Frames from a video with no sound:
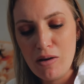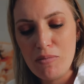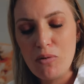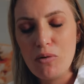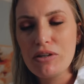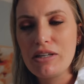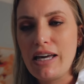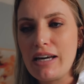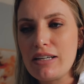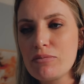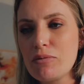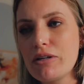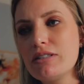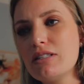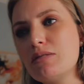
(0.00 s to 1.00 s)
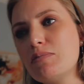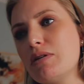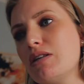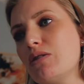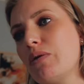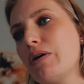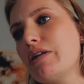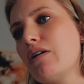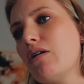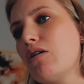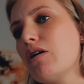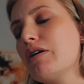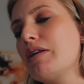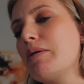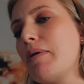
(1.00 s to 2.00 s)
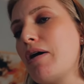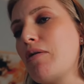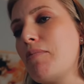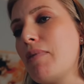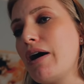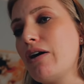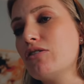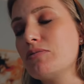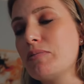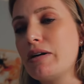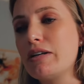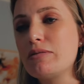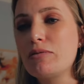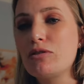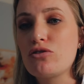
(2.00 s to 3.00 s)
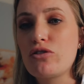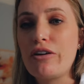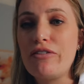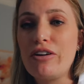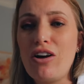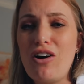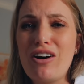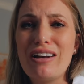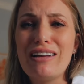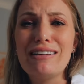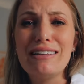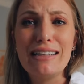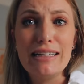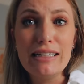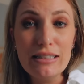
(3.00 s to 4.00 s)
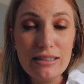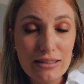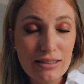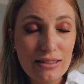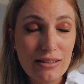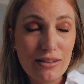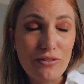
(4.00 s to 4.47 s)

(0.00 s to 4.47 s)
But with gas prices being the way they are and the amount of miles my husband's driving on a lease,